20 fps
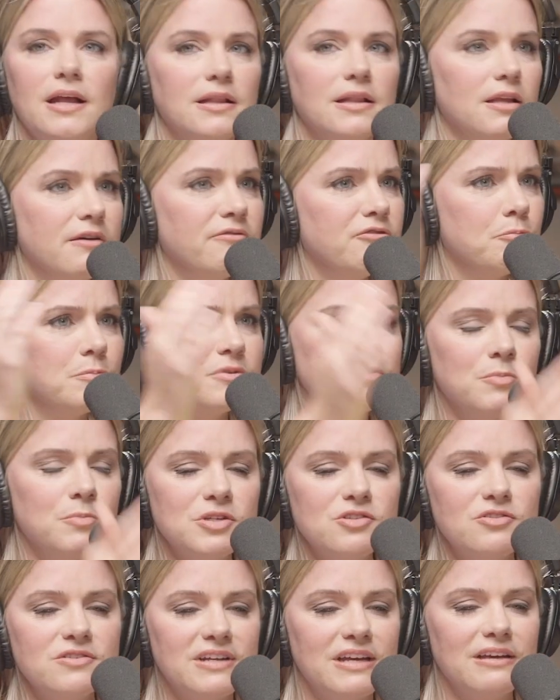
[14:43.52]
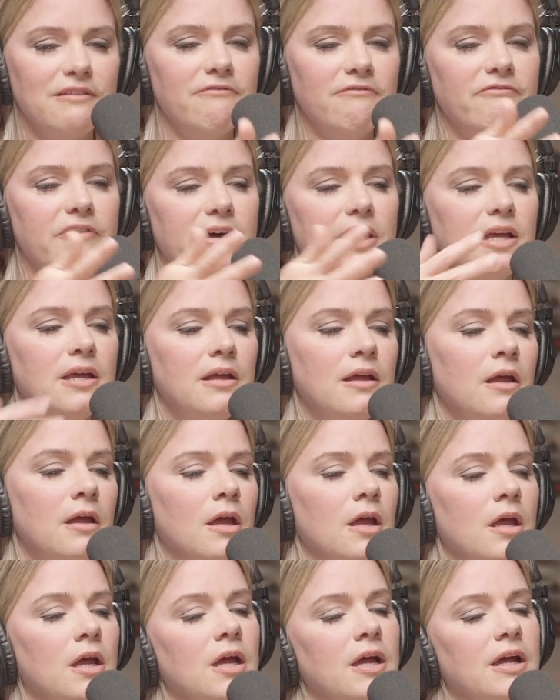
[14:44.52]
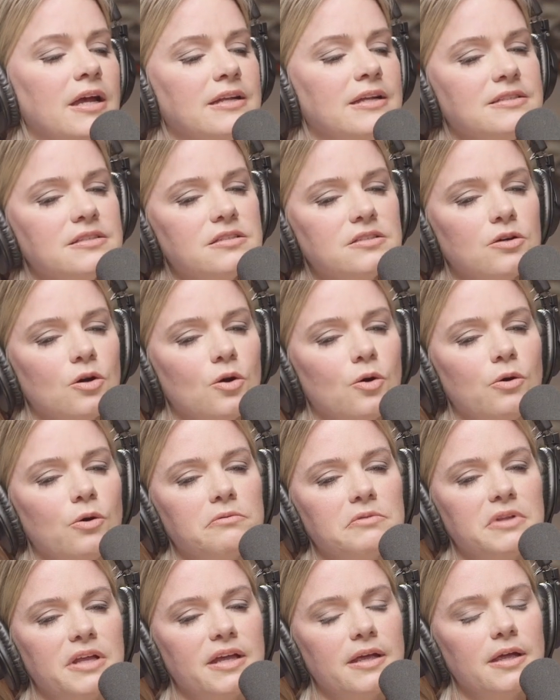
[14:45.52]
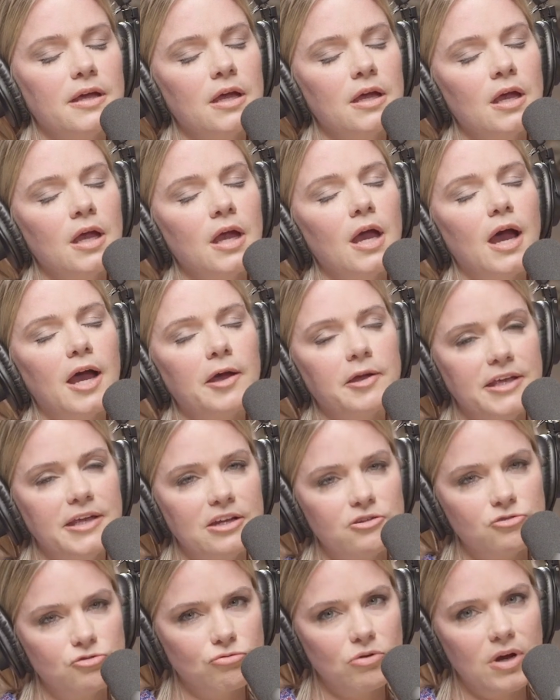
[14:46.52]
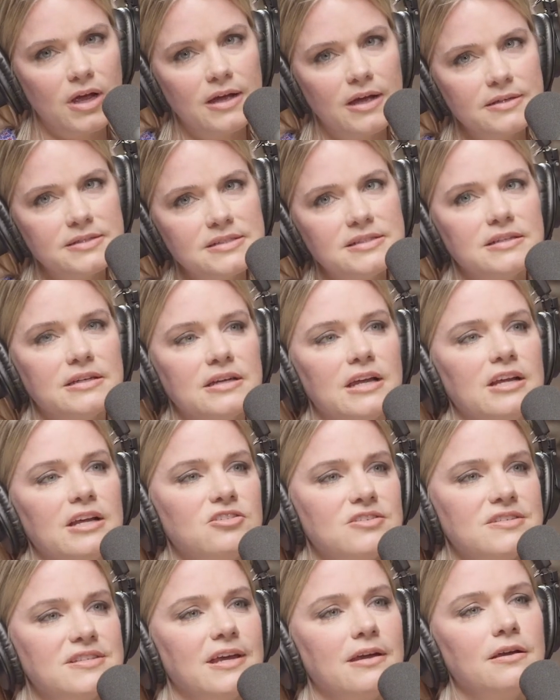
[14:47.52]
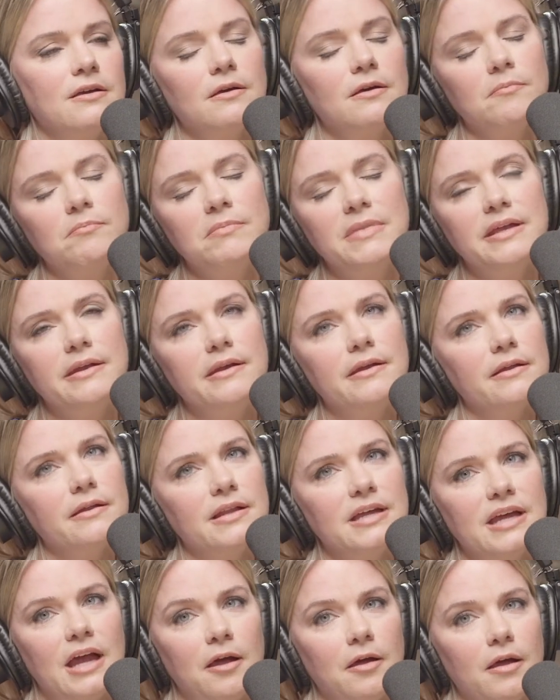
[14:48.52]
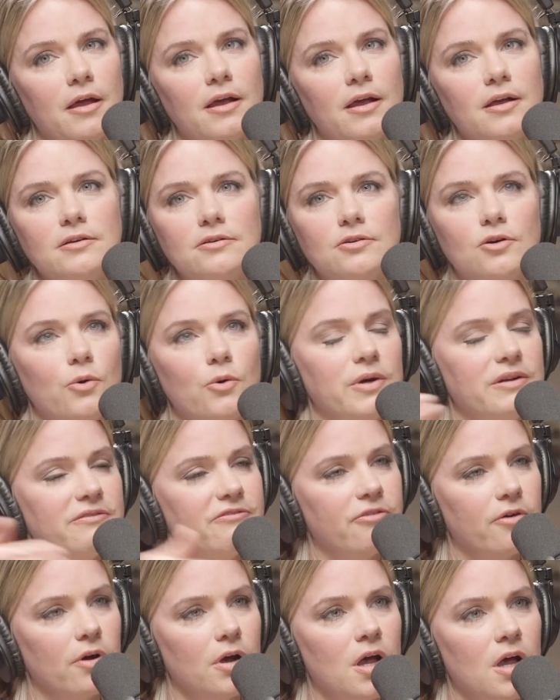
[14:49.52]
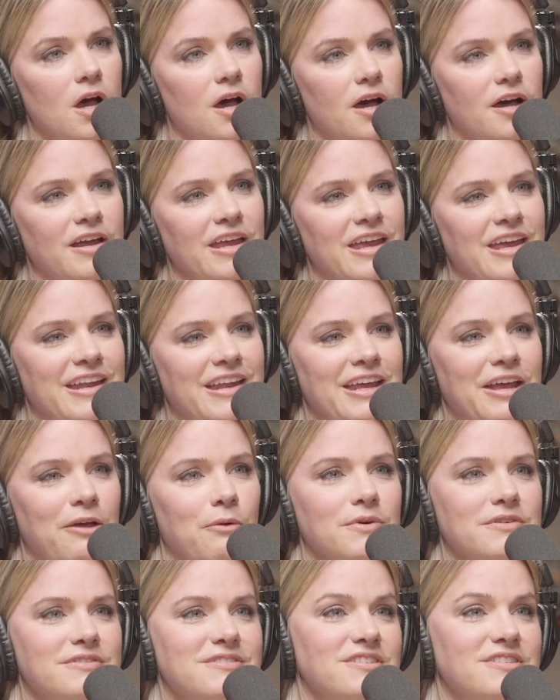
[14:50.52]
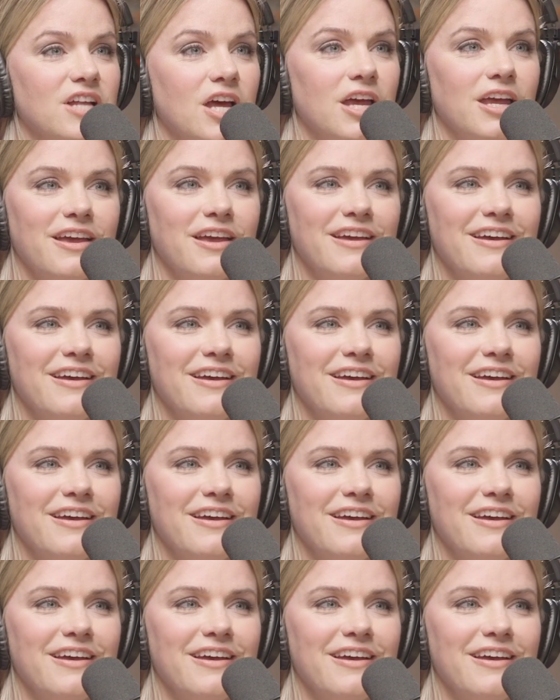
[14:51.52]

I love him so much it's not even funny. And so like I get dressed and I just like immediately go in for a hug, and he was like,